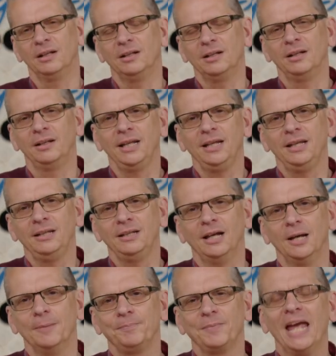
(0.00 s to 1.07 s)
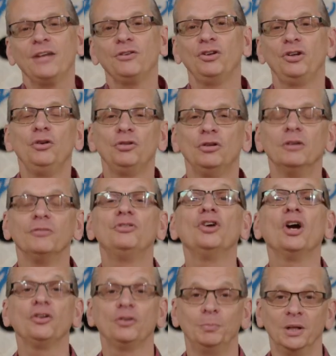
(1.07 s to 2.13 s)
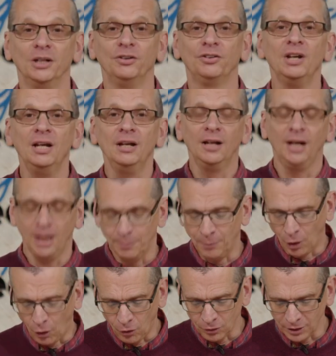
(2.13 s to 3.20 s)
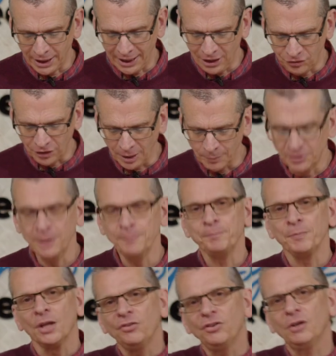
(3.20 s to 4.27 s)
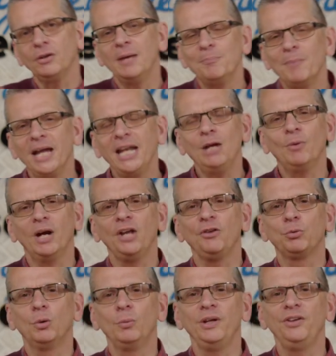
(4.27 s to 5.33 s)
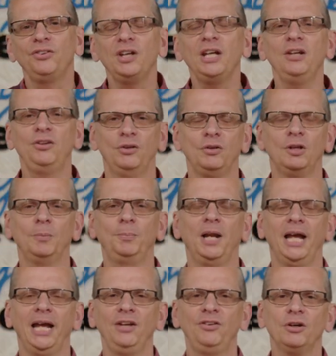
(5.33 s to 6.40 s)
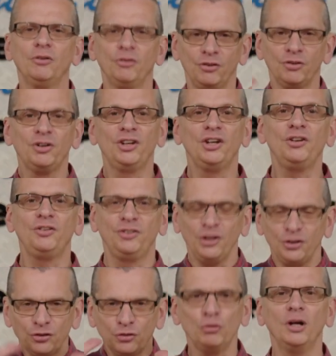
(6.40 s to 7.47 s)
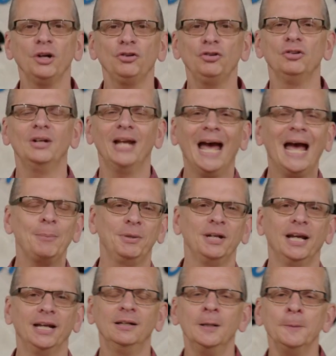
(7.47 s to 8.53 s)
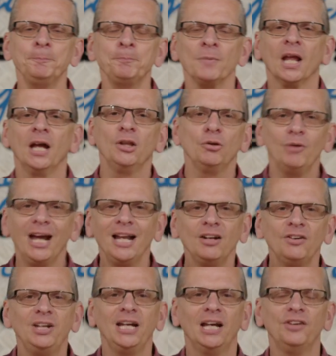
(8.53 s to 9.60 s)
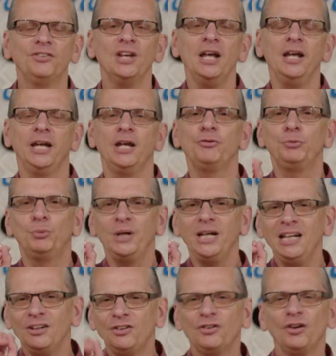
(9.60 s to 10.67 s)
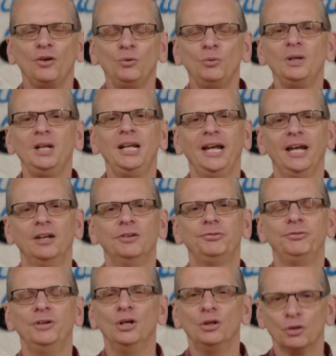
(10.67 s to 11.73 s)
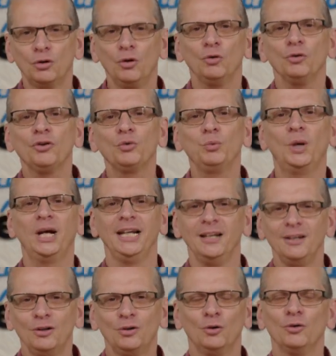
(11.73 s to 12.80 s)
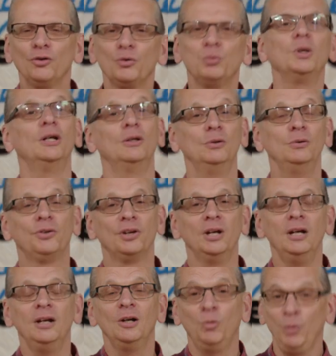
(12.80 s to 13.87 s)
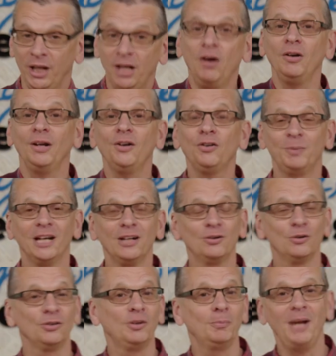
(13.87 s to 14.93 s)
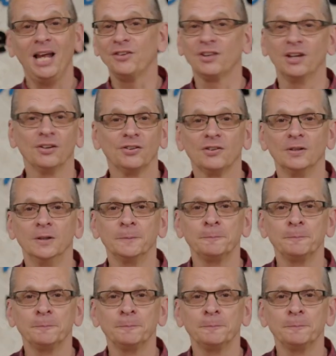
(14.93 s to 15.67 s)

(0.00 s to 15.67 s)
the execution of judgment on Egypt. So in many ways, what we see through the plagues is a destruction happening. And the reality is, if we don't live God's way in God's world, we can't expect God to bless us.